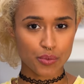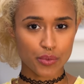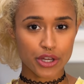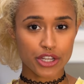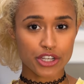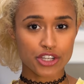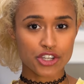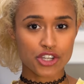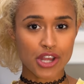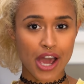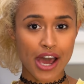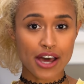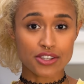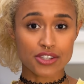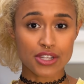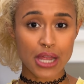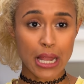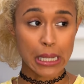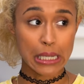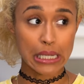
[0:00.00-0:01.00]
which
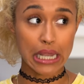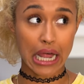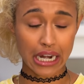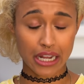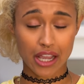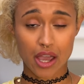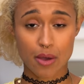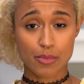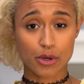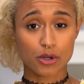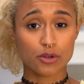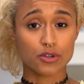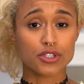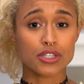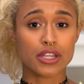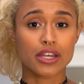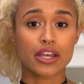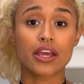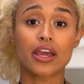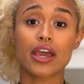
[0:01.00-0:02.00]
has a lot of chemicals
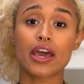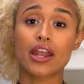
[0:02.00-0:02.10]
in it,